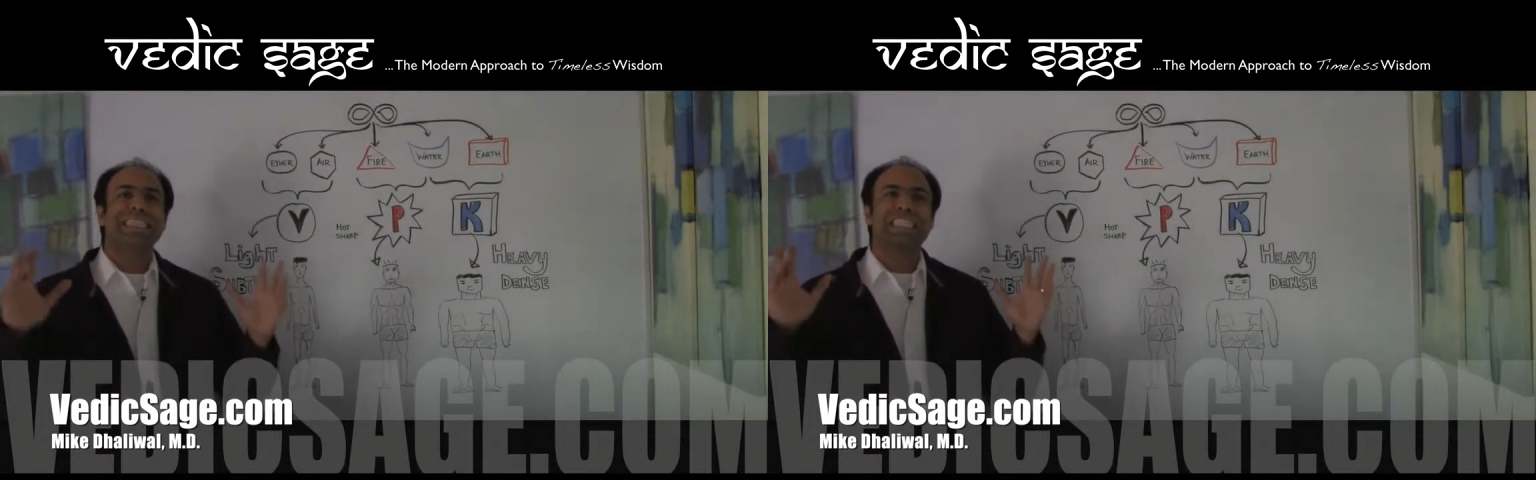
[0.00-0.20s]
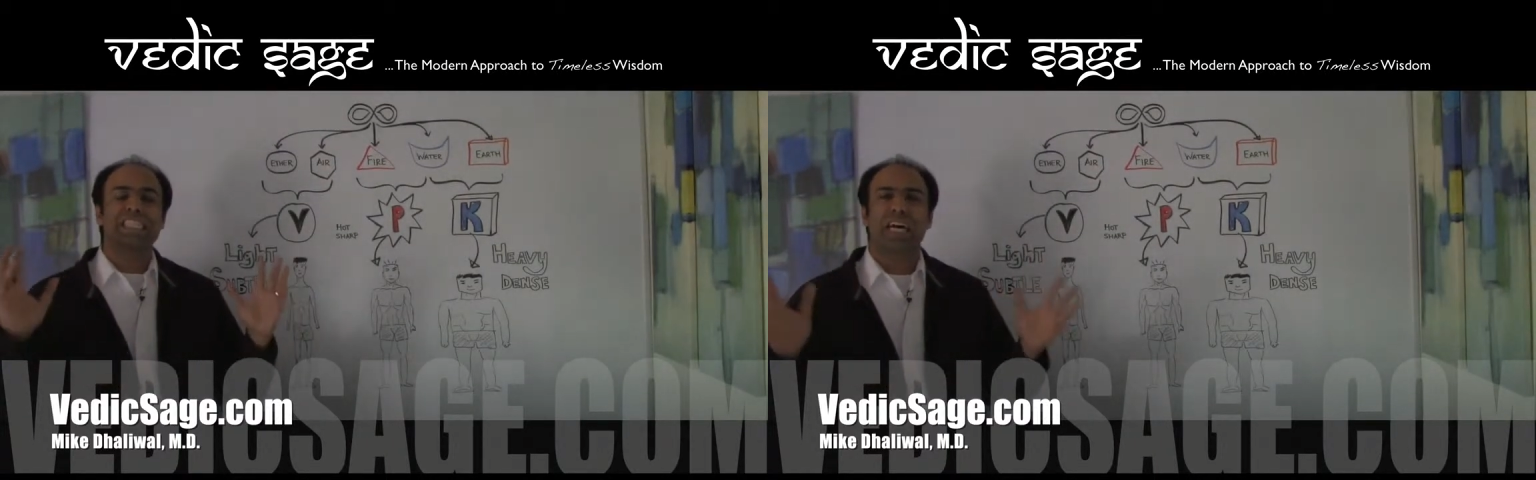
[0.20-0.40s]

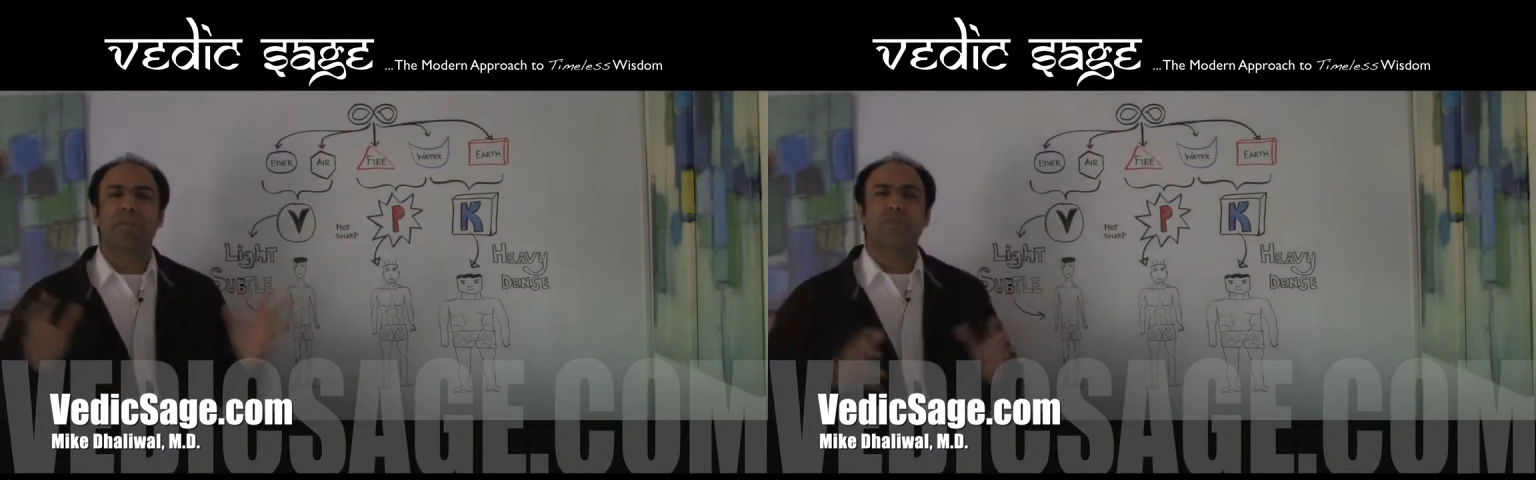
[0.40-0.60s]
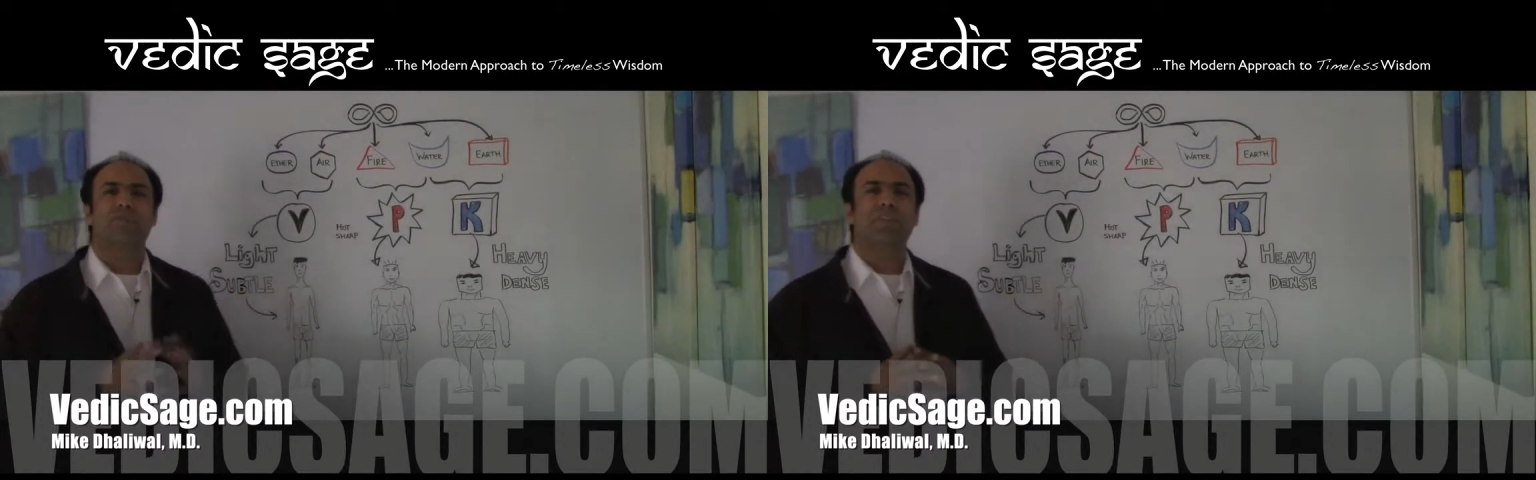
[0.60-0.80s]
and
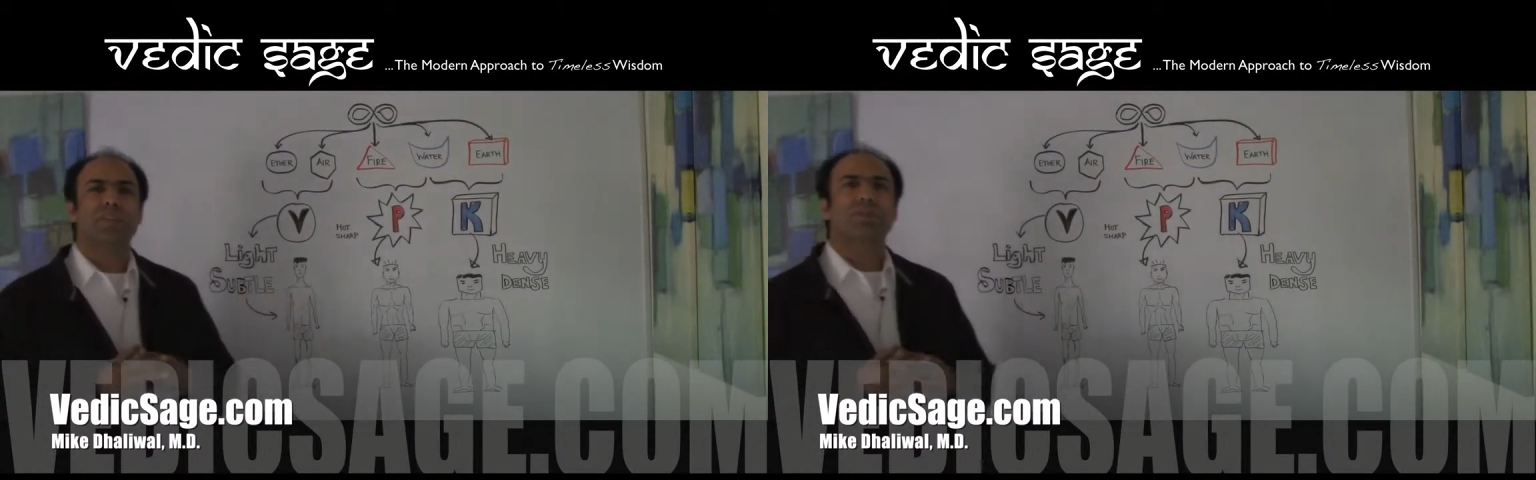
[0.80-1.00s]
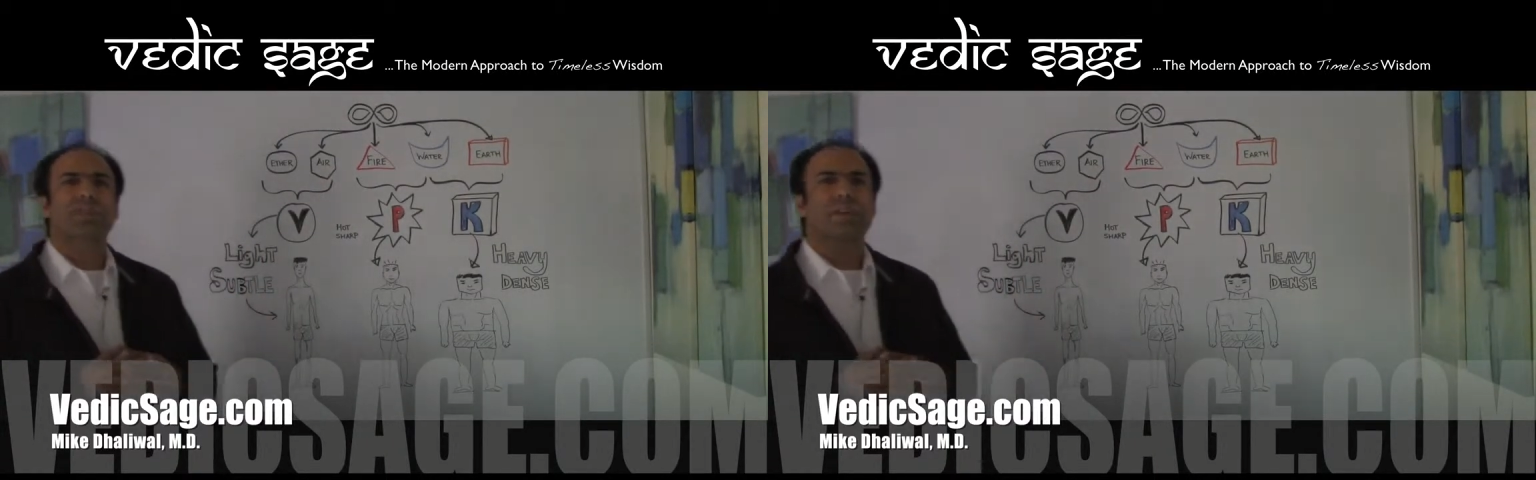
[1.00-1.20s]
general
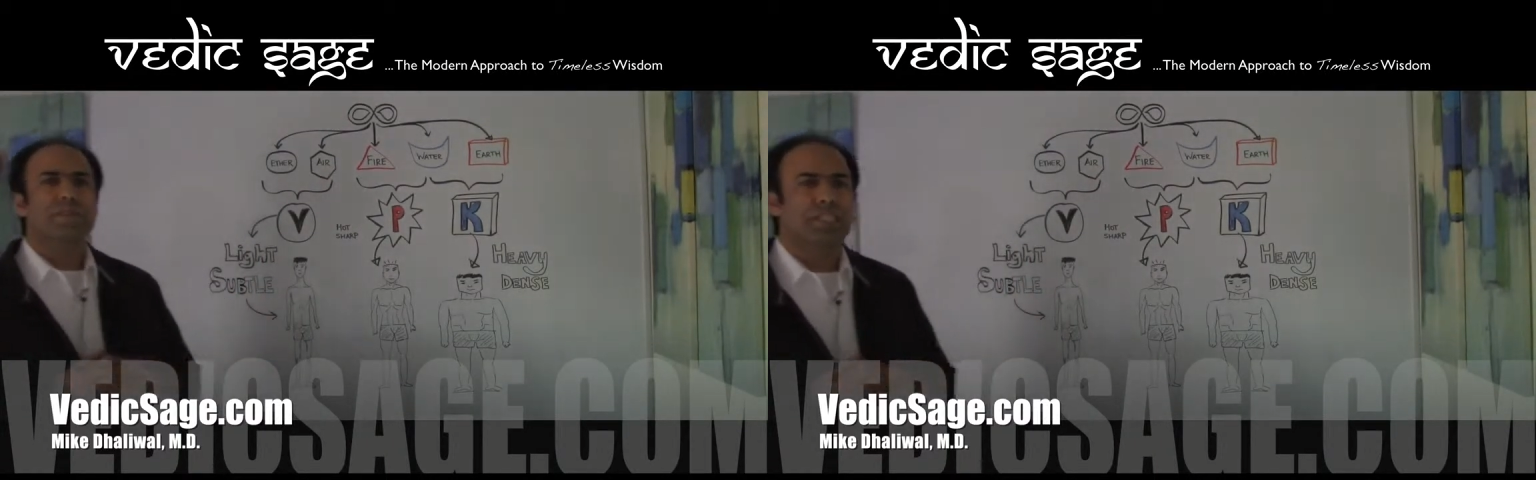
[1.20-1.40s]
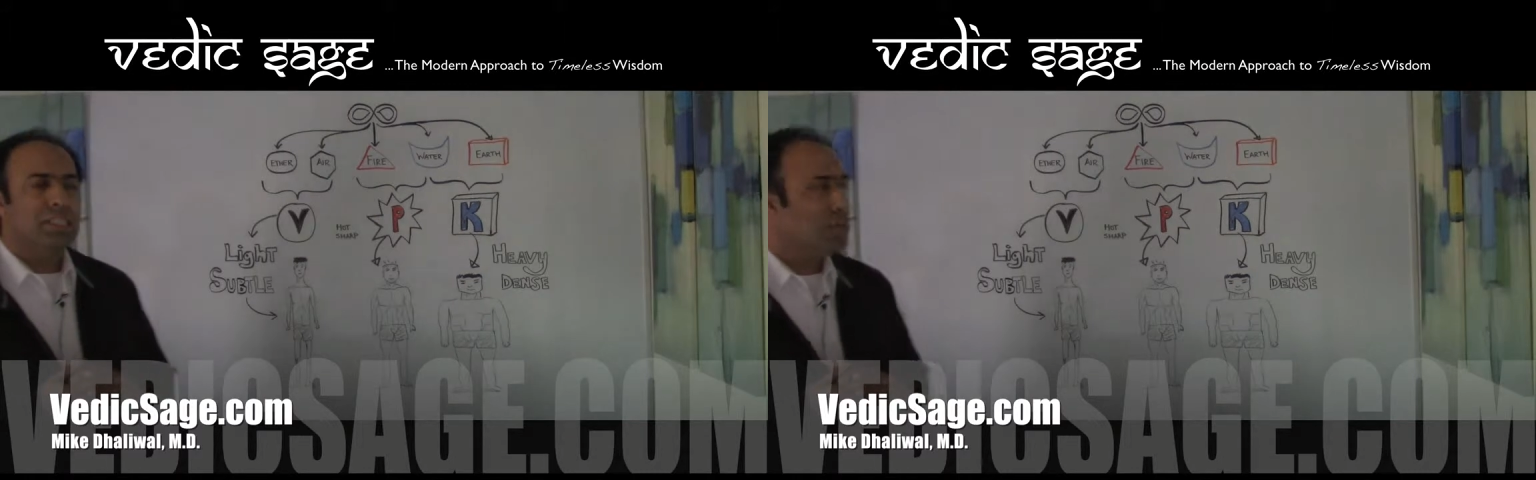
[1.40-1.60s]
physical differences